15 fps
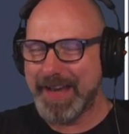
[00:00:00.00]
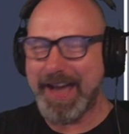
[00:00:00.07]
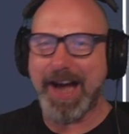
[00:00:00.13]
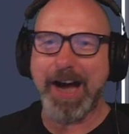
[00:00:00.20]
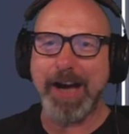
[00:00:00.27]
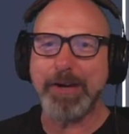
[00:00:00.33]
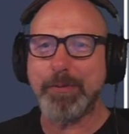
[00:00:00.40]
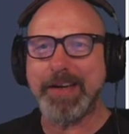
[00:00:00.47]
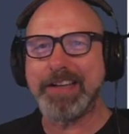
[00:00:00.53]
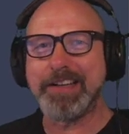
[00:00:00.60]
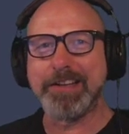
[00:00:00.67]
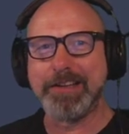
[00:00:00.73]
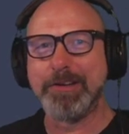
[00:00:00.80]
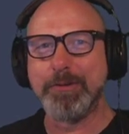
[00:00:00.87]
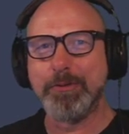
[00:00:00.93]

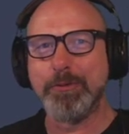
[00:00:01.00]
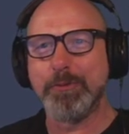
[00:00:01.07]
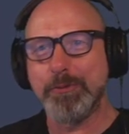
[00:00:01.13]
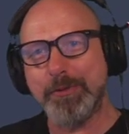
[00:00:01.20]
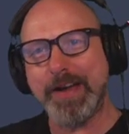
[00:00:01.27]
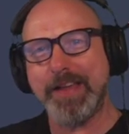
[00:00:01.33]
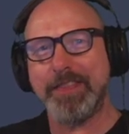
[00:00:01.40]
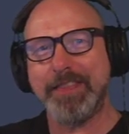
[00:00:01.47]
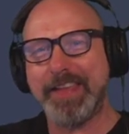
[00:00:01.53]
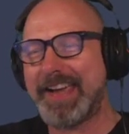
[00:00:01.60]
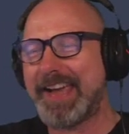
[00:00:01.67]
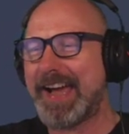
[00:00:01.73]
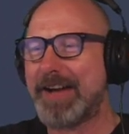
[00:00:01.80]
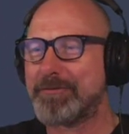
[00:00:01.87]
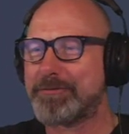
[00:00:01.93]
will when
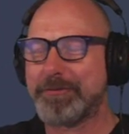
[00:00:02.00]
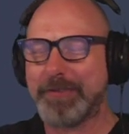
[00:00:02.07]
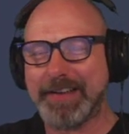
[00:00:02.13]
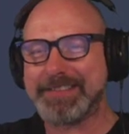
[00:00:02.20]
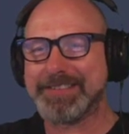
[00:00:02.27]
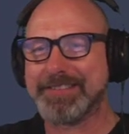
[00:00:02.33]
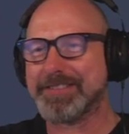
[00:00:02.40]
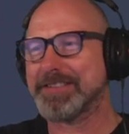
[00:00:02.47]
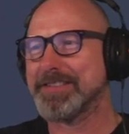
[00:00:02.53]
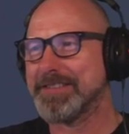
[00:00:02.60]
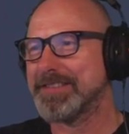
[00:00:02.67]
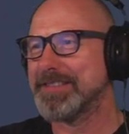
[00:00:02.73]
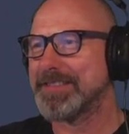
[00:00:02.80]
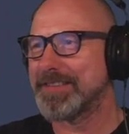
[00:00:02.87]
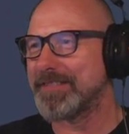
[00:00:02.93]
they have fixed
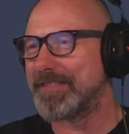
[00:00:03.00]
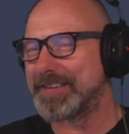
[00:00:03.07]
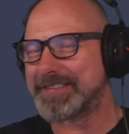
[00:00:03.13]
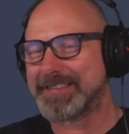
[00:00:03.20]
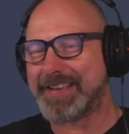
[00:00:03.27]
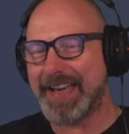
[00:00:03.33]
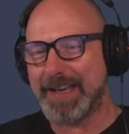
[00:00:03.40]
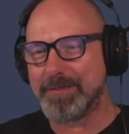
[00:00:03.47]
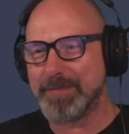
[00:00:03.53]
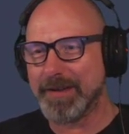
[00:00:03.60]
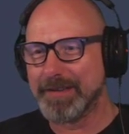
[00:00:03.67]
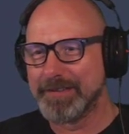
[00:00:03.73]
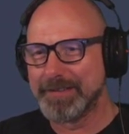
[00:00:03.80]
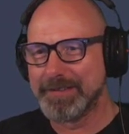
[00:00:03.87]
this game.